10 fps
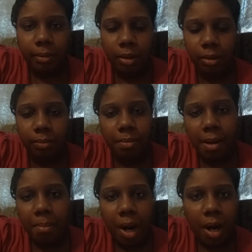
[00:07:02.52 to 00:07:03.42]
my
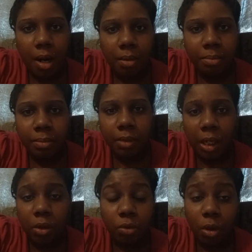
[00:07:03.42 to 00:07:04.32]
mom, they
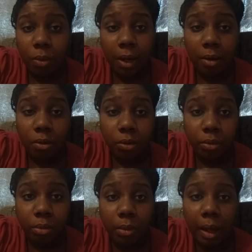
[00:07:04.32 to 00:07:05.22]
don't know what I go
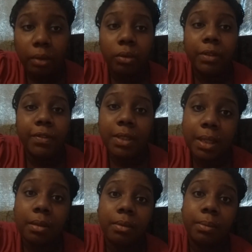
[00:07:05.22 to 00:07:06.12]
through. I don't even
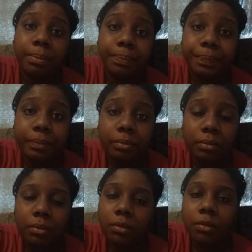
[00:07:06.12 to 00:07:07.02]
tell them.
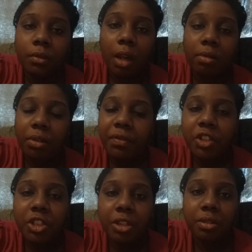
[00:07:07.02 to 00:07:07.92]
I don't even
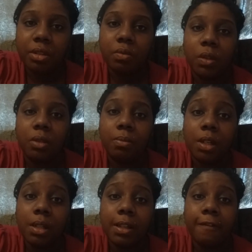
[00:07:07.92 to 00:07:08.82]
share this with them,
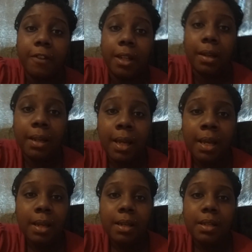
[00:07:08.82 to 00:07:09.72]
because I feel like
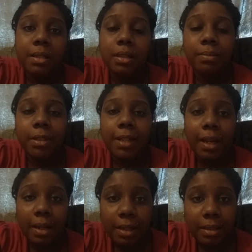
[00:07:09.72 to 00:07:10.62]
it's something
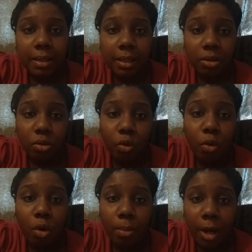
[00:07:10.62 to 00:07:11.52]
that I need to get
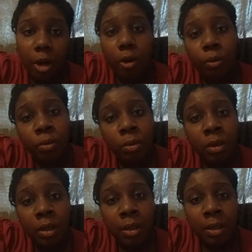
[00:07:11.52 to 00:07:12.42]
through on my own.
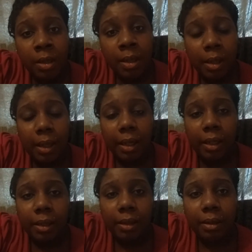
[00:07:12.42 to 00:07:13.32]

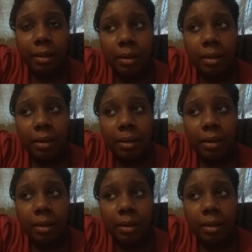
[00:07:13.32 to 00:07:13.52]
And